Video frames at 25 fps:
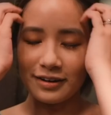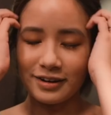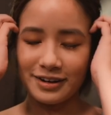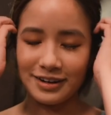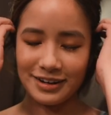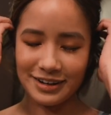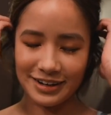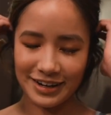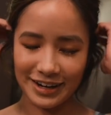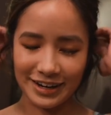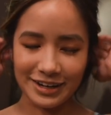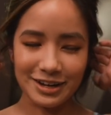
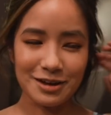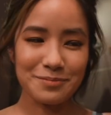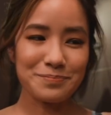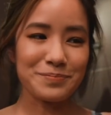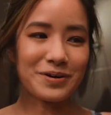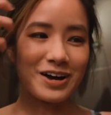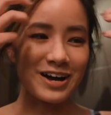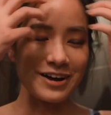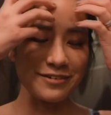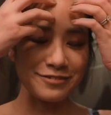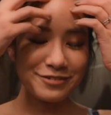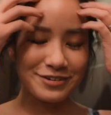Okay, that
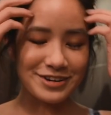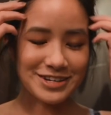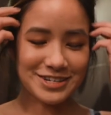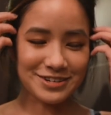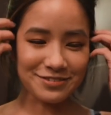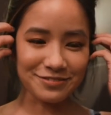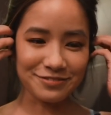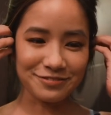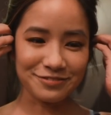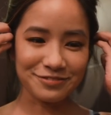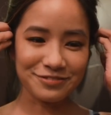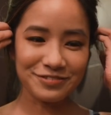bath
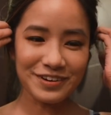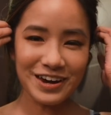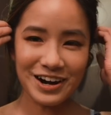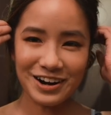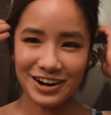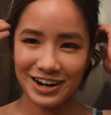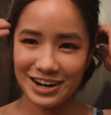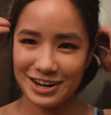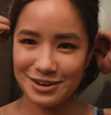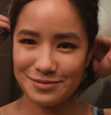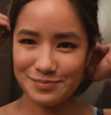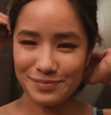was
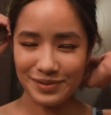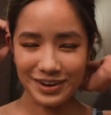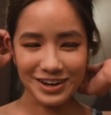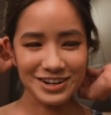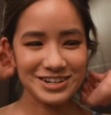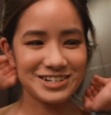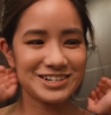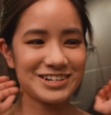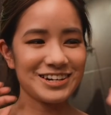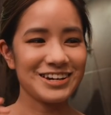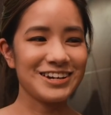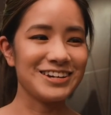very
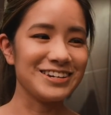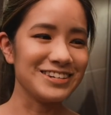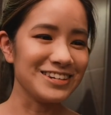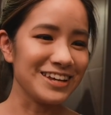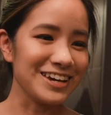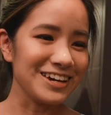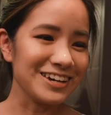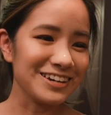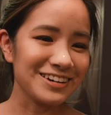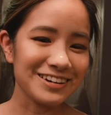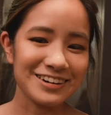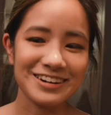much
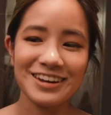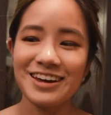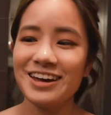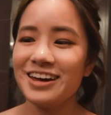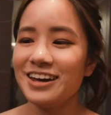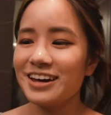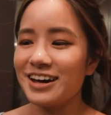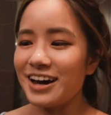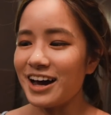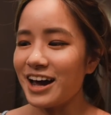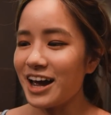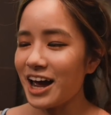needed.
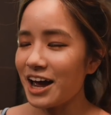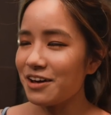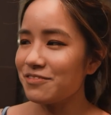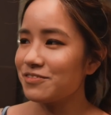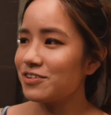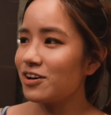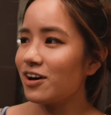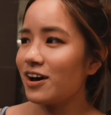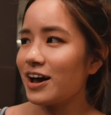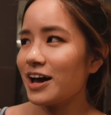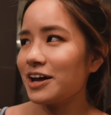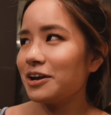I have
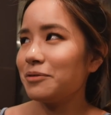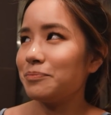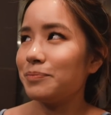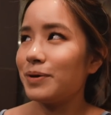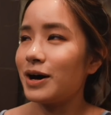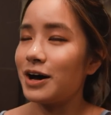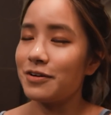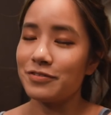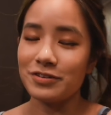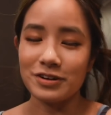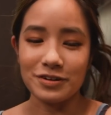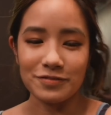not had a
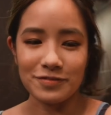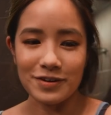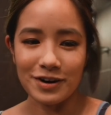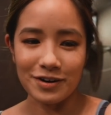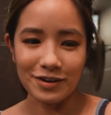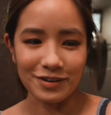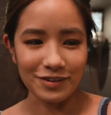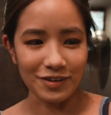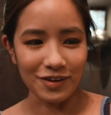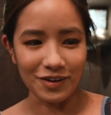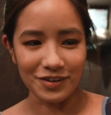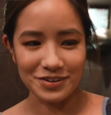bath in a
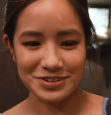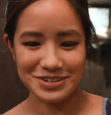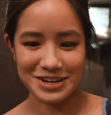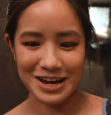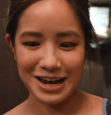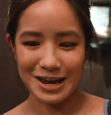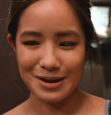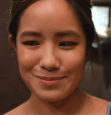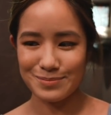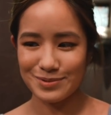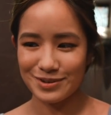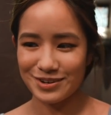very long
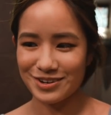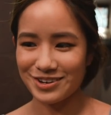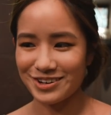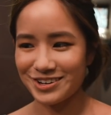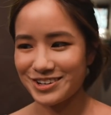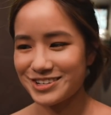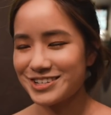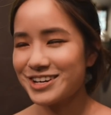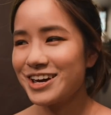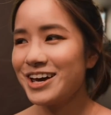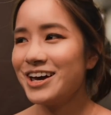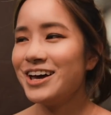time
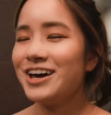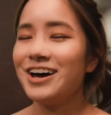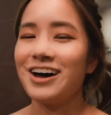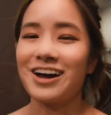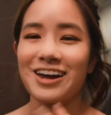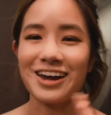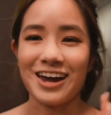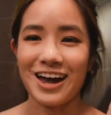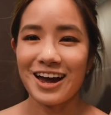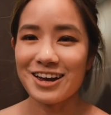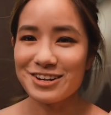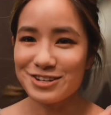because,
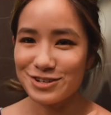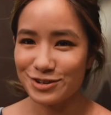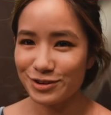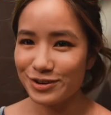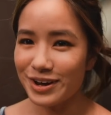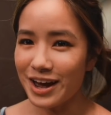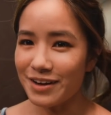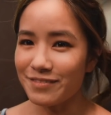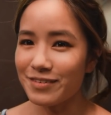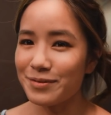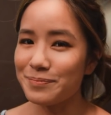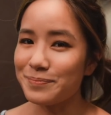okay, I do
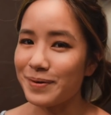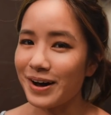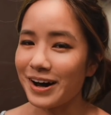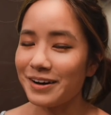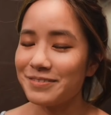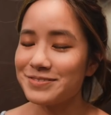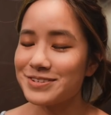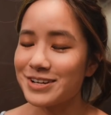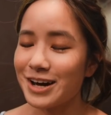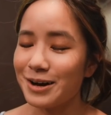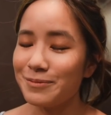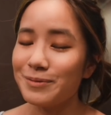have a
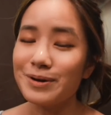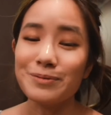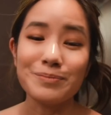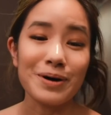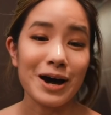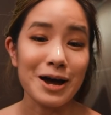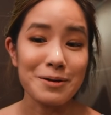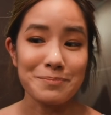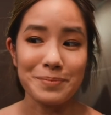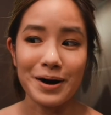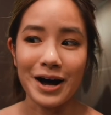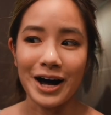bathtub in
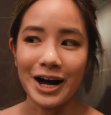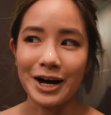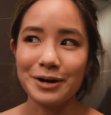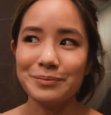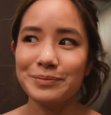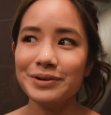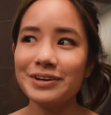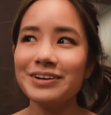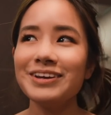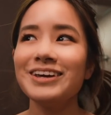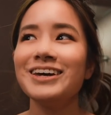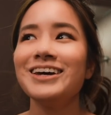my
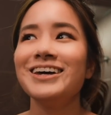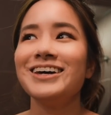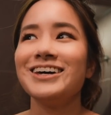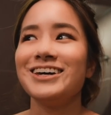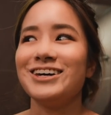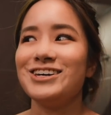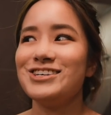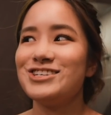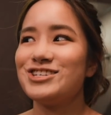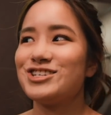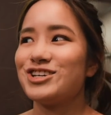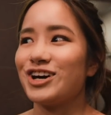apartment.
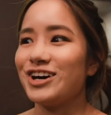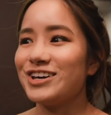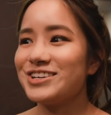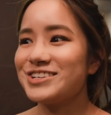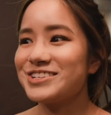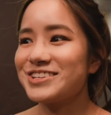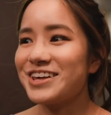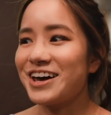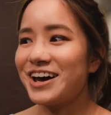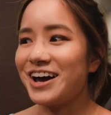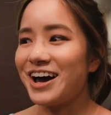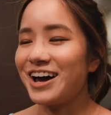It's
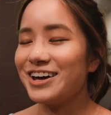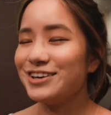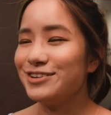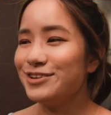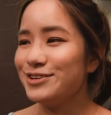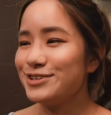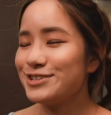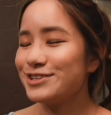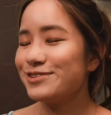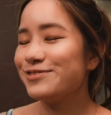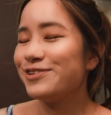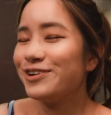just that I
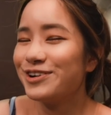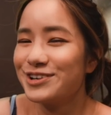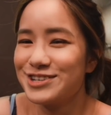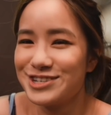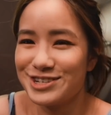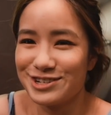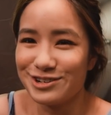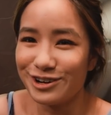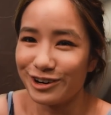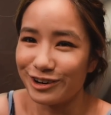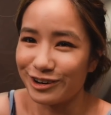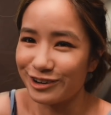use it for
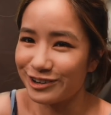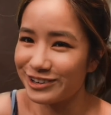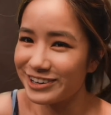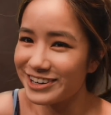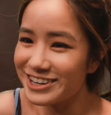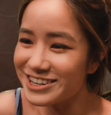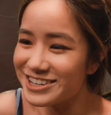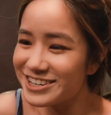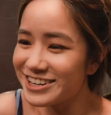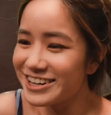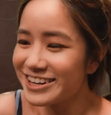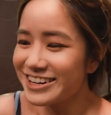
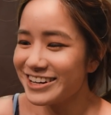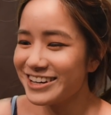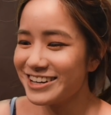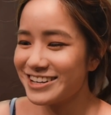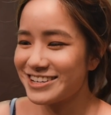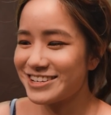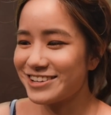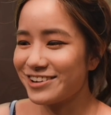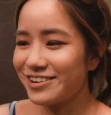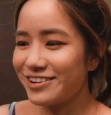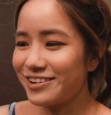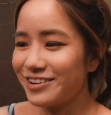storage.
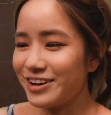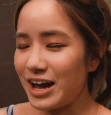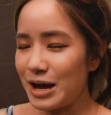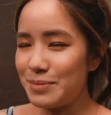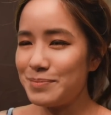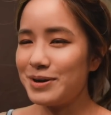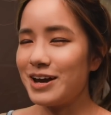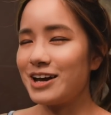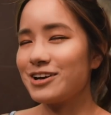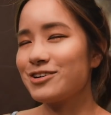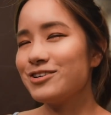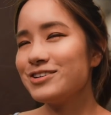So, I
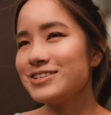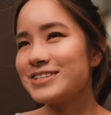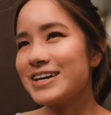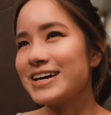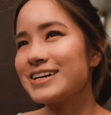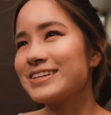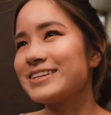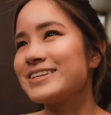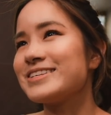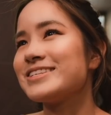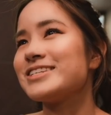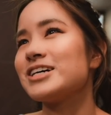mean, I could
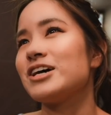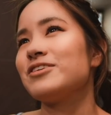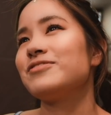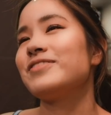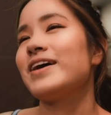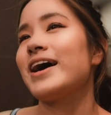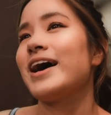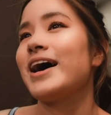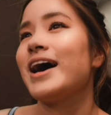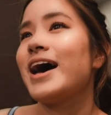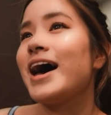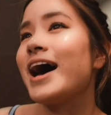take the stuff
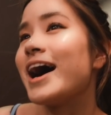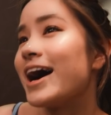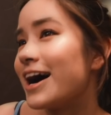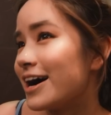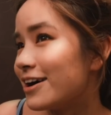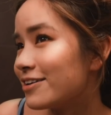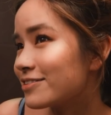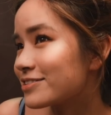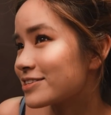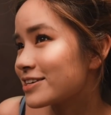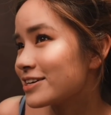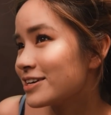
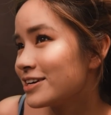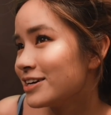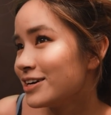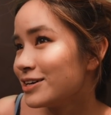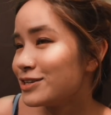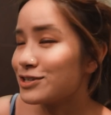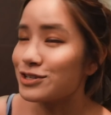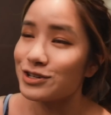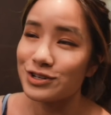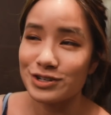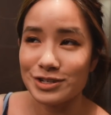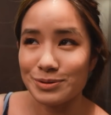out
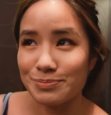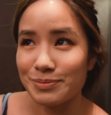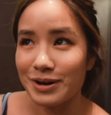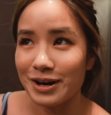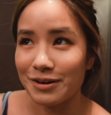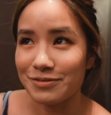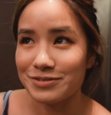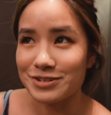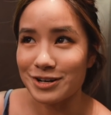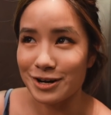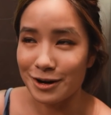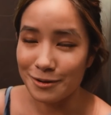to use a
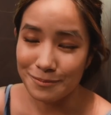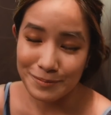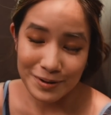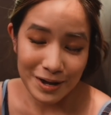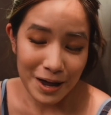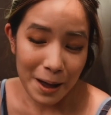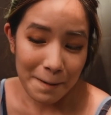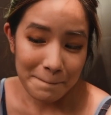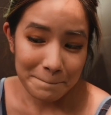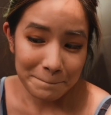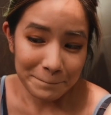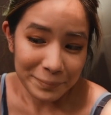bathtub.
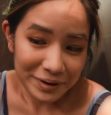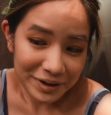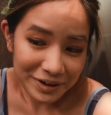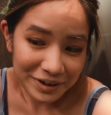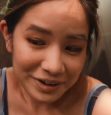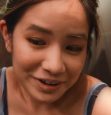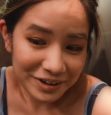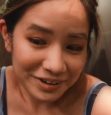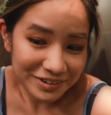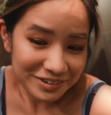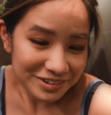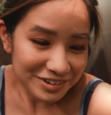
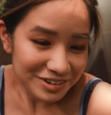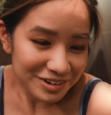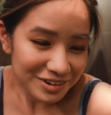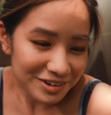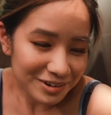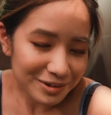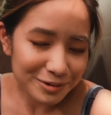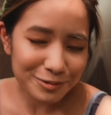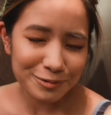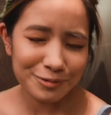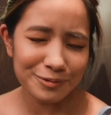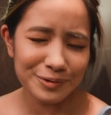But, you
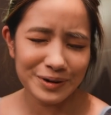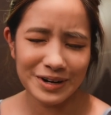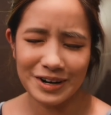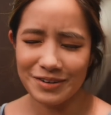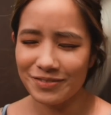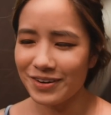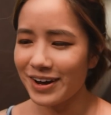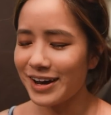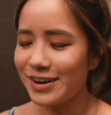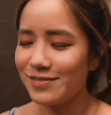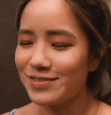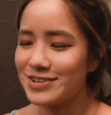know,
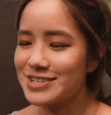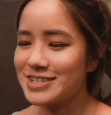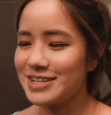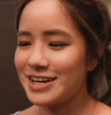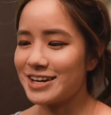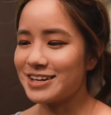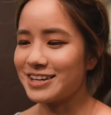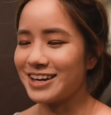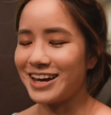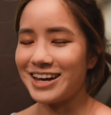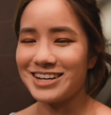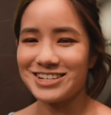whenever I have a
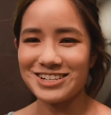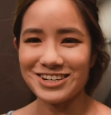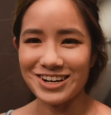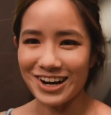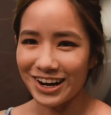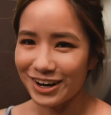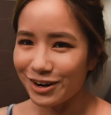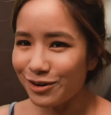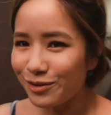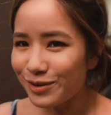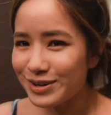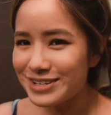staycation,
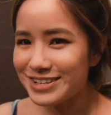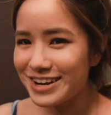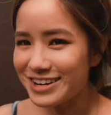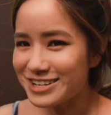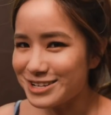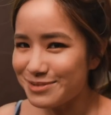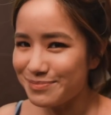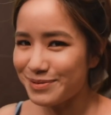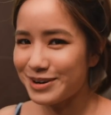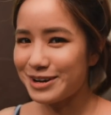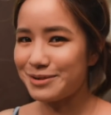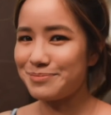I always like
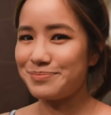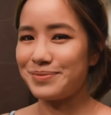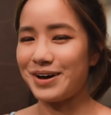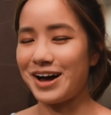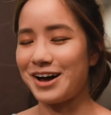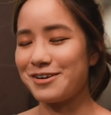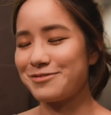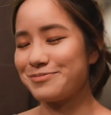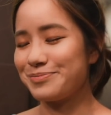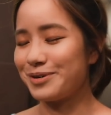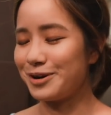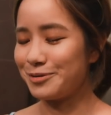to bring a
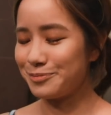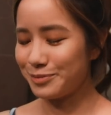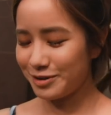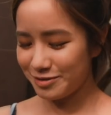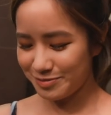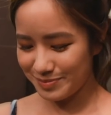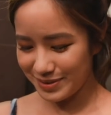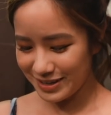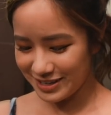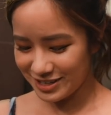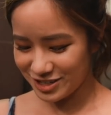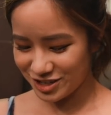bath bomb with
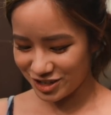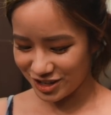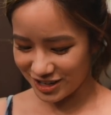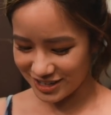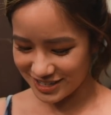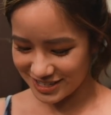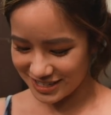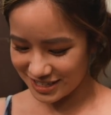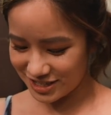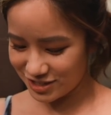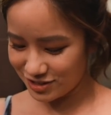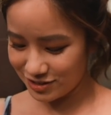me
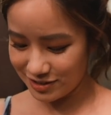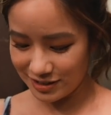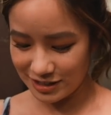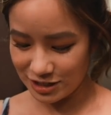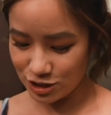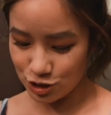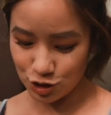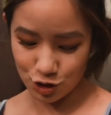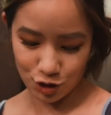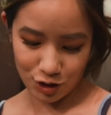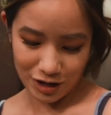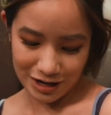just to
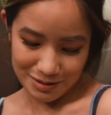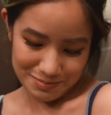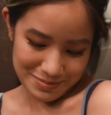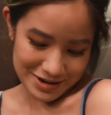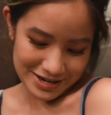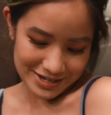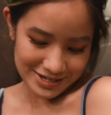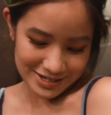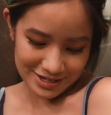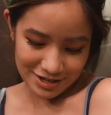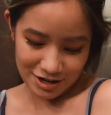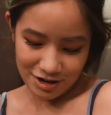enjoy
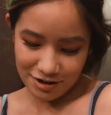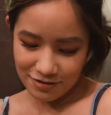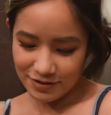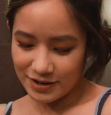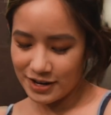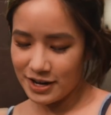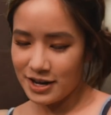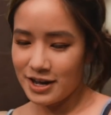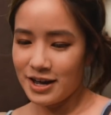myself.